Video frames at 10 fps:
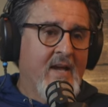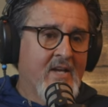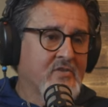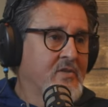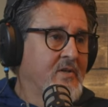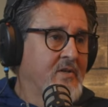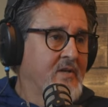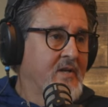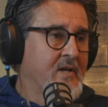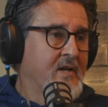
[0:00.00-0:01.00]
Vassar,
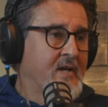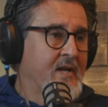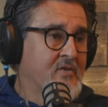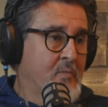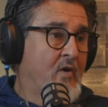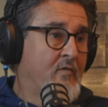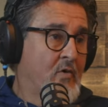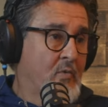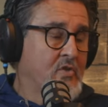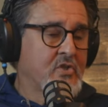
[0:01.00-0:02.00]
as ball
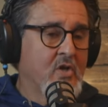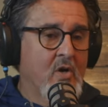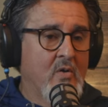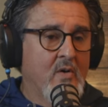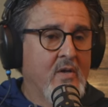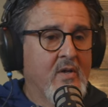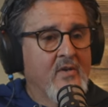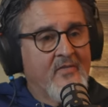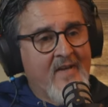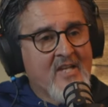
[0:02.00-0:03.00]
four will show,
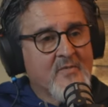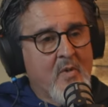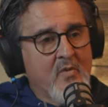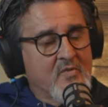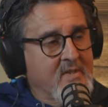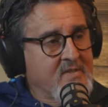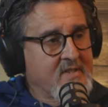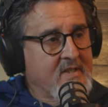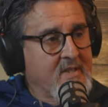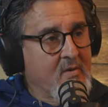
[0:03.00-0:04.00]
fastball was
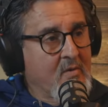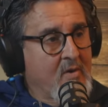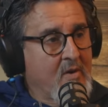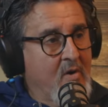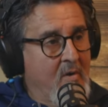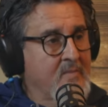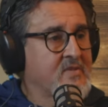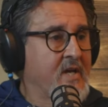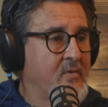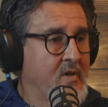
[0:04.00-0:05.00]
missing arm
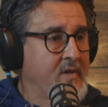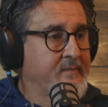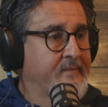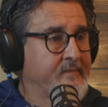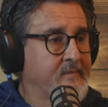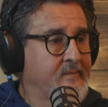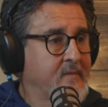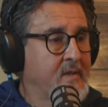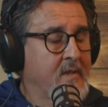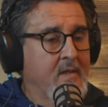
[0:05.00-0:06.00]
side run.
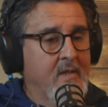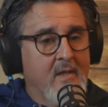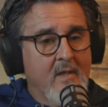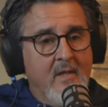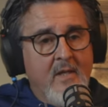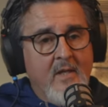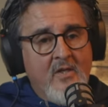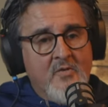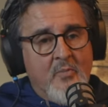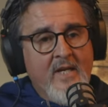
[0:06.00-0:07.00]

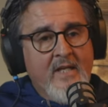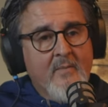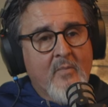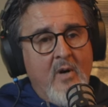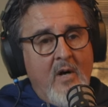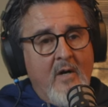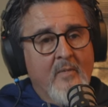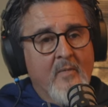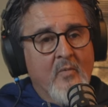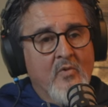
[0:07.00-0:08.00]
His breaking
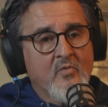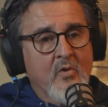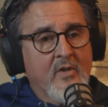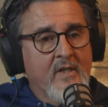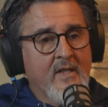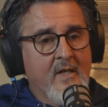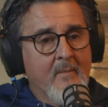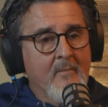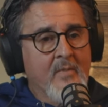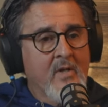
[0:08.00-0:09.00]
ball was
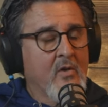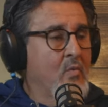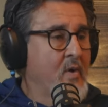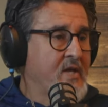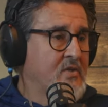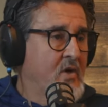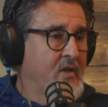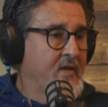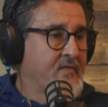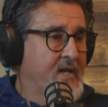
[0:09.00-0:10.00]
working middle away to
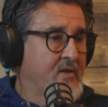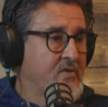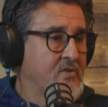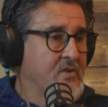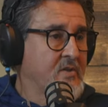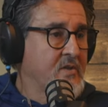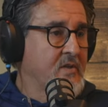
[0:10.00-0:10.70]
all left handers.